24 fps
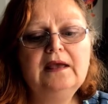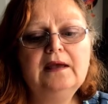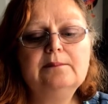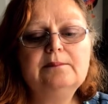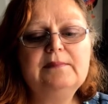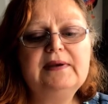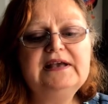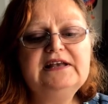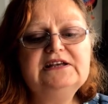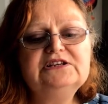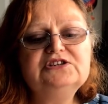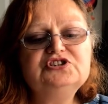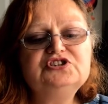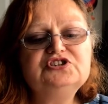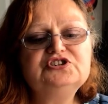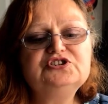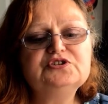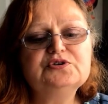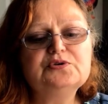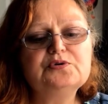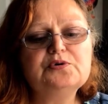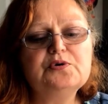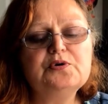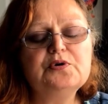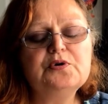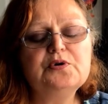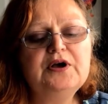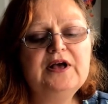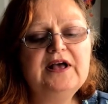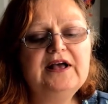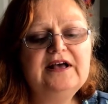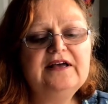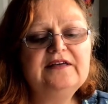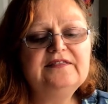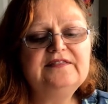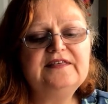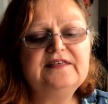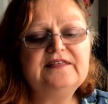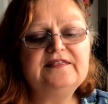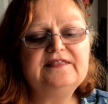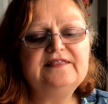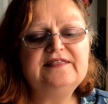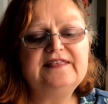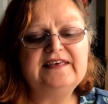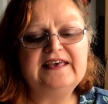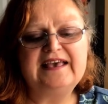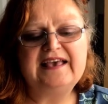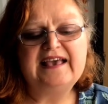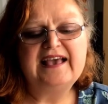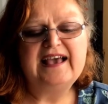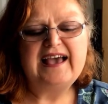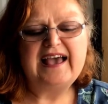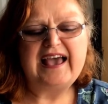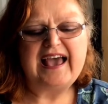making sure that the